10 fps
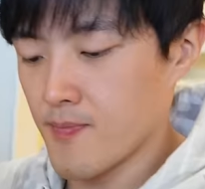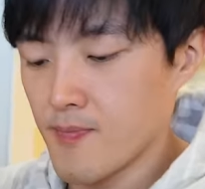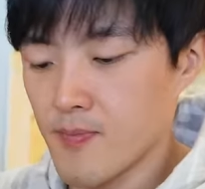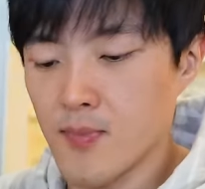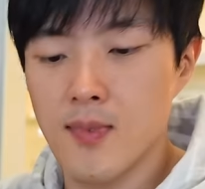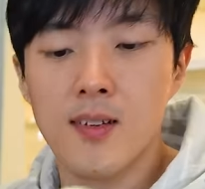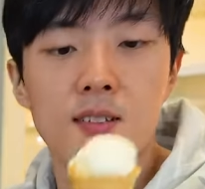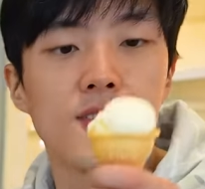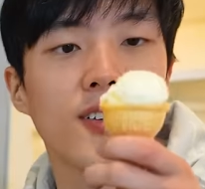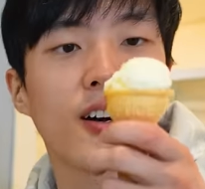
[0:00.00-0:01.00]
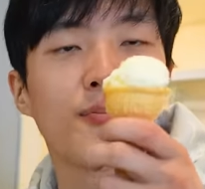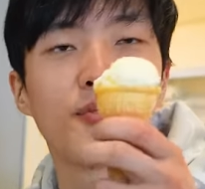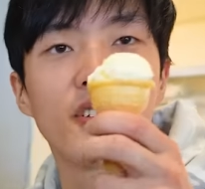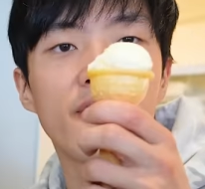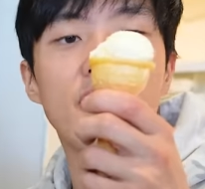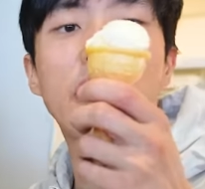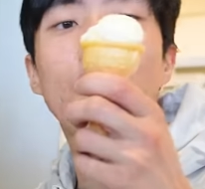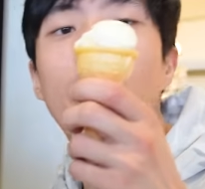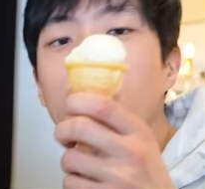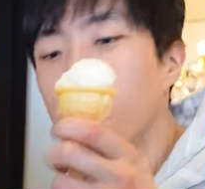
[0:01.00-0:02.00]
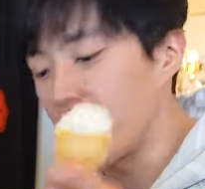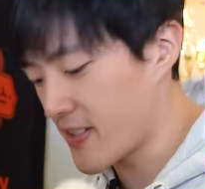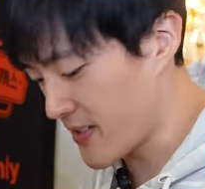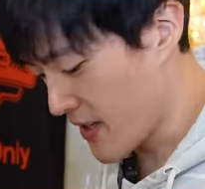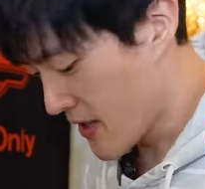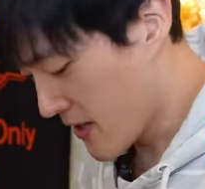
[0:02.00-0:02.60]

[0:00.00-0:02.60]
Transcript: Look how beautiful and white it is.